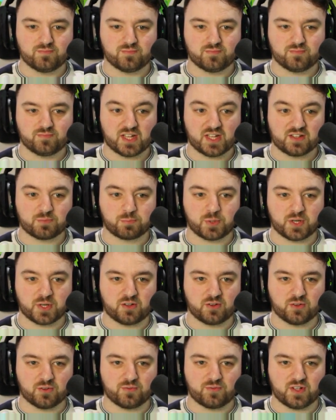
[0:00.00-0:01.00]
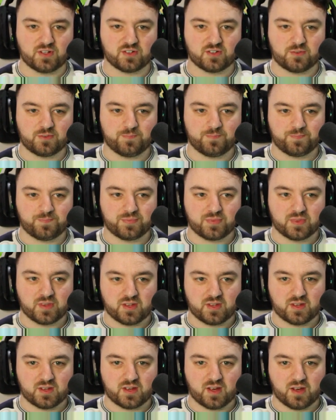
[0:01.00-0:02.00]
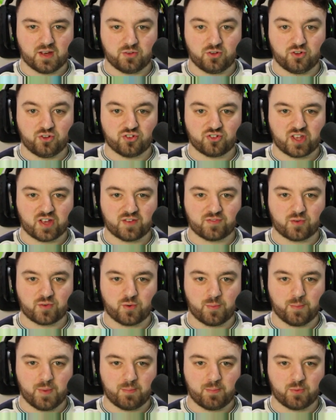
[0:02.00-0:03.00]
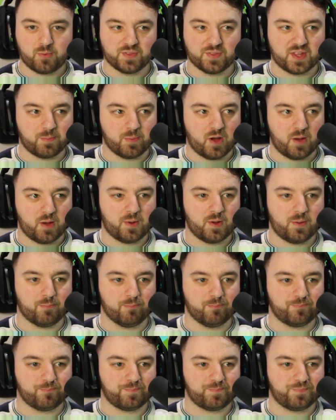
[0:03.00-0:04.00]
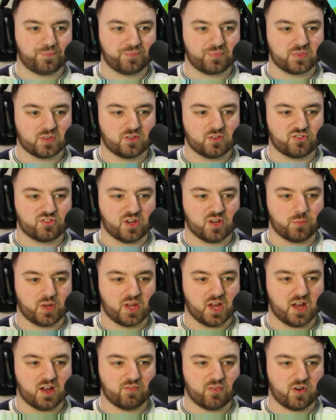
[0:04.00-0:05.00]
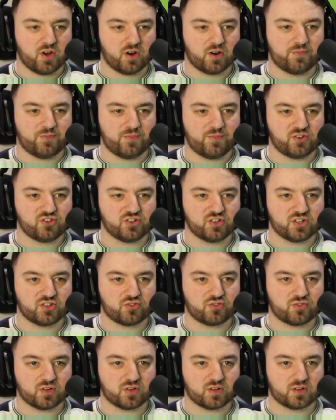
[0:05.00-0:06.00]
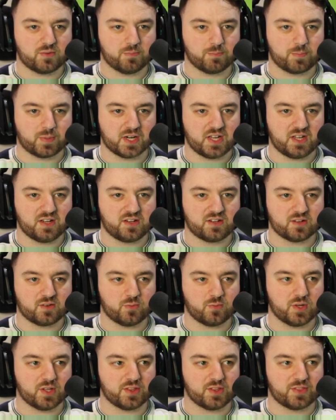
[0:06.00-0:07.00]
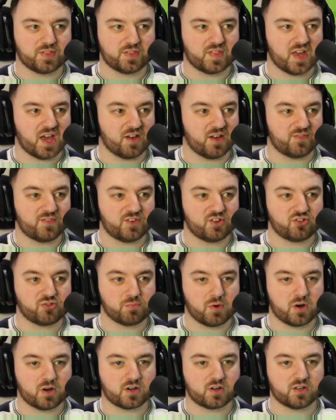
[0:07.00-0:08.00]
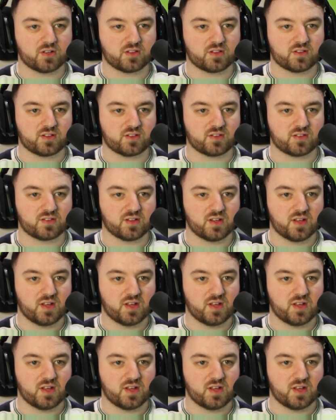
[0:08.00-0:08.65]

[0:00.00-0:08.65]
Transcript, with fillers: that's pretty cool feature. Uh, you just have to remember when they pop up. So yeah, we have our fishing district complete with uh, fish markets.